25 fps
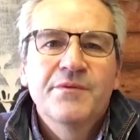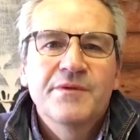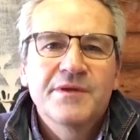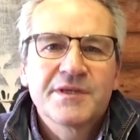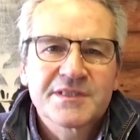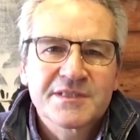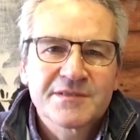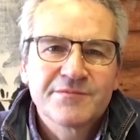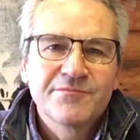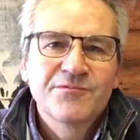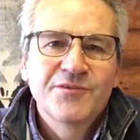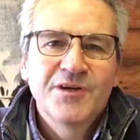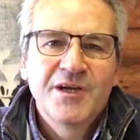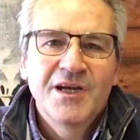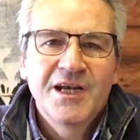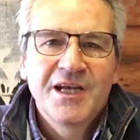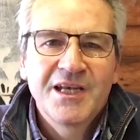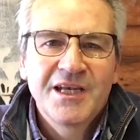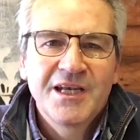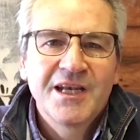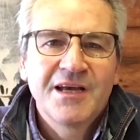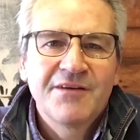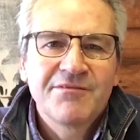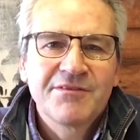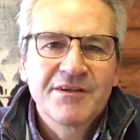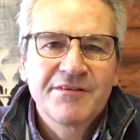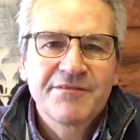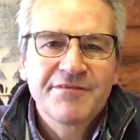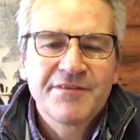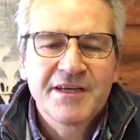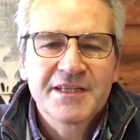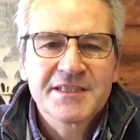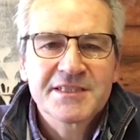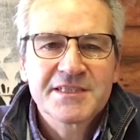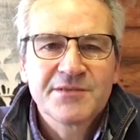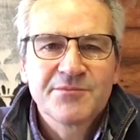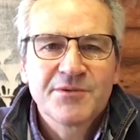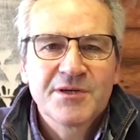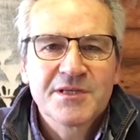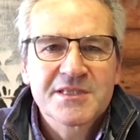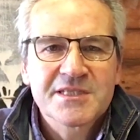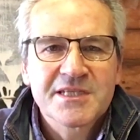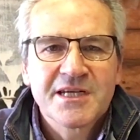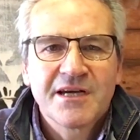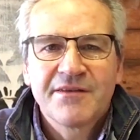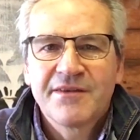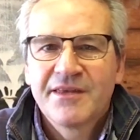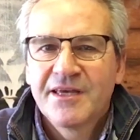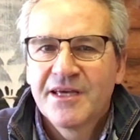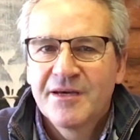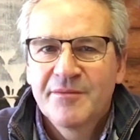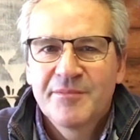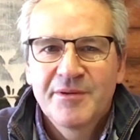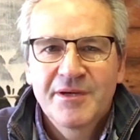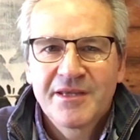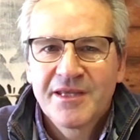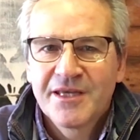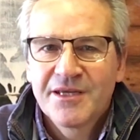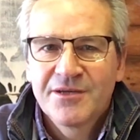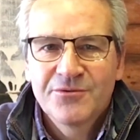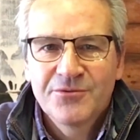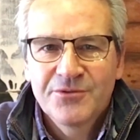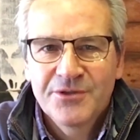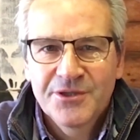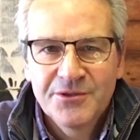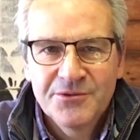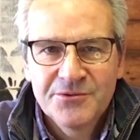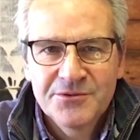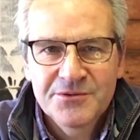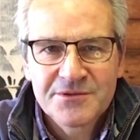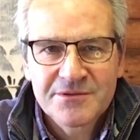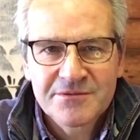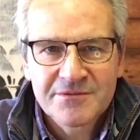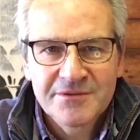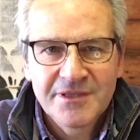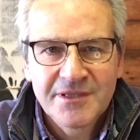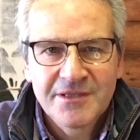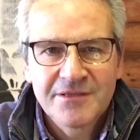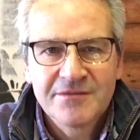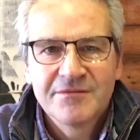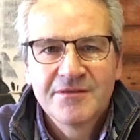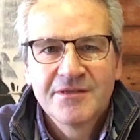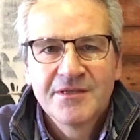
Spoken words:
There's some really lovely fancy ones out there, but they all use, you know,